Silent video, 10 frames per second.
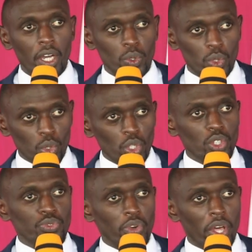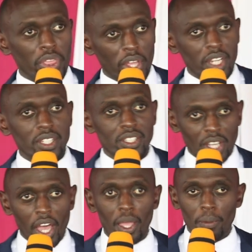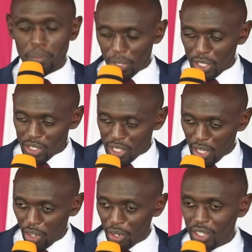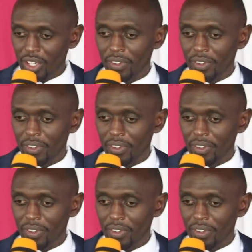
I will do it for a third time. Praise the Lord.